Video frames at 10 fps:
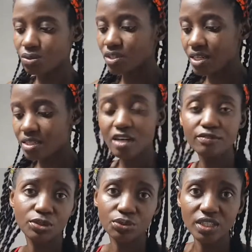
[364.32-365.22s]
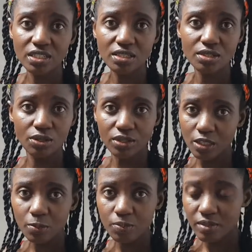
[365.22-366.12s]
we just have to rinse your
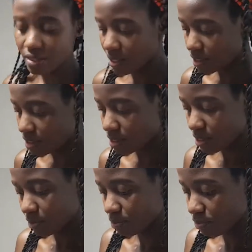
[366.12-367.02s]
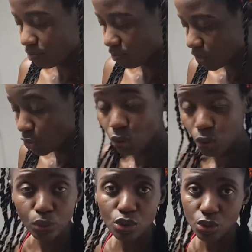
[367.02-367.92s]
lips and
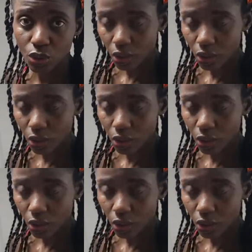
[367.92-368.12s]
you're good to